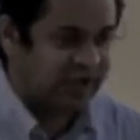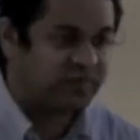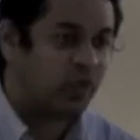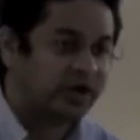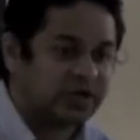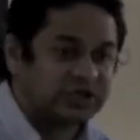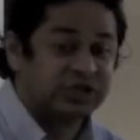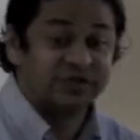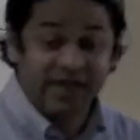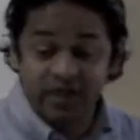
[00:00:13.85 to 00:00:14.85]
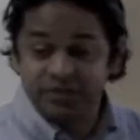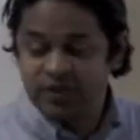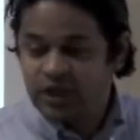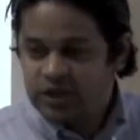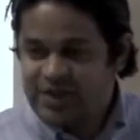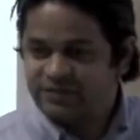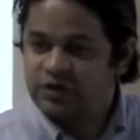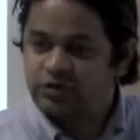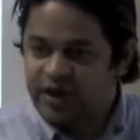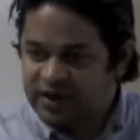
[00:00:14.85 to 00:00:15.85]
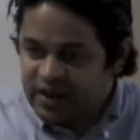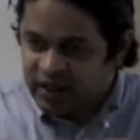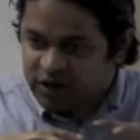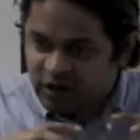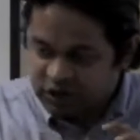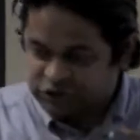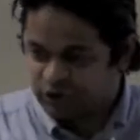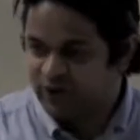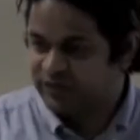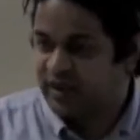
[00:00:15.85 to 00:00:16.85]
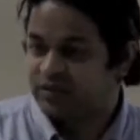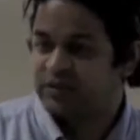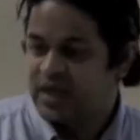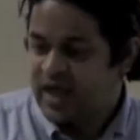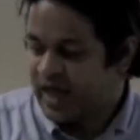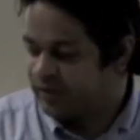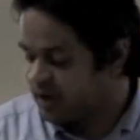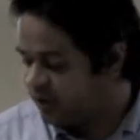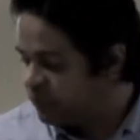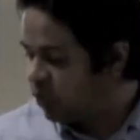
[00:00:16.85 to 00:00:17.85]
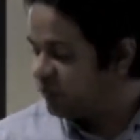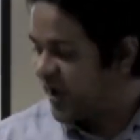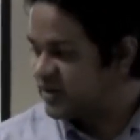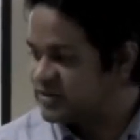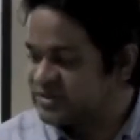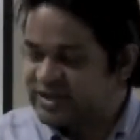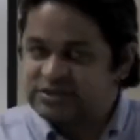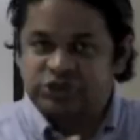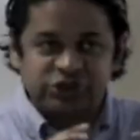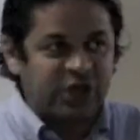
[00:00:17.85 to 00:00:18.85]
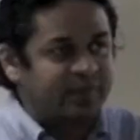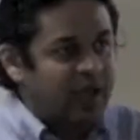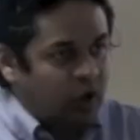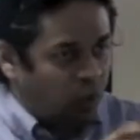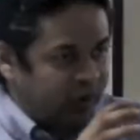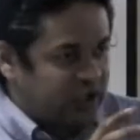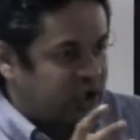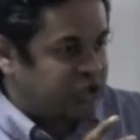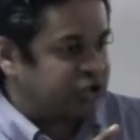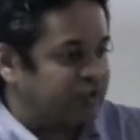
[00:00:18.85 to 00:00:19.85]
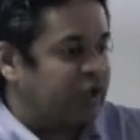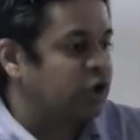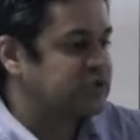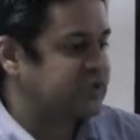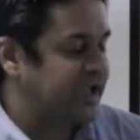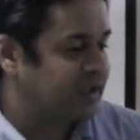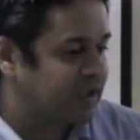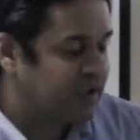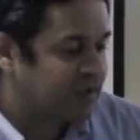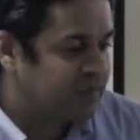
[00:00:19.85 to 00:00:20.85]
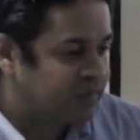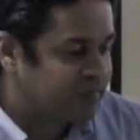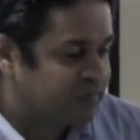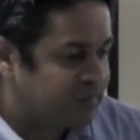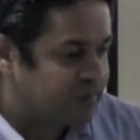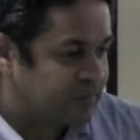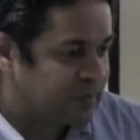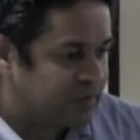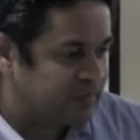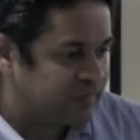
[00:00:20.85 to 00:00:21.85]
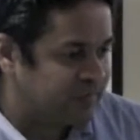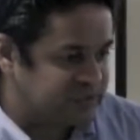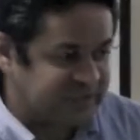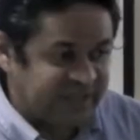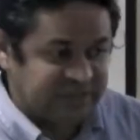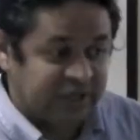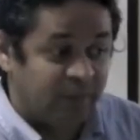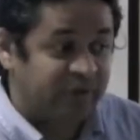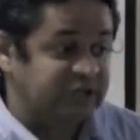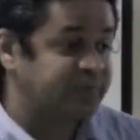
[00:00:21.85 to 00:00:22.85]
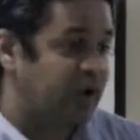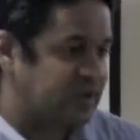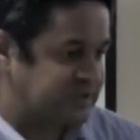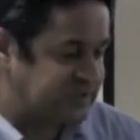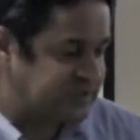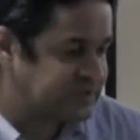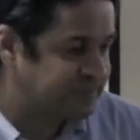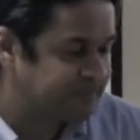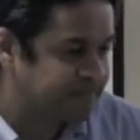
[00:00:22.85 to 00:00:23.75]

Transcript: If you want to achieve health, you have to create a culture of health. And there are 4 factors that tend to shape what a culture really looks like. Firstly, is the company's policies.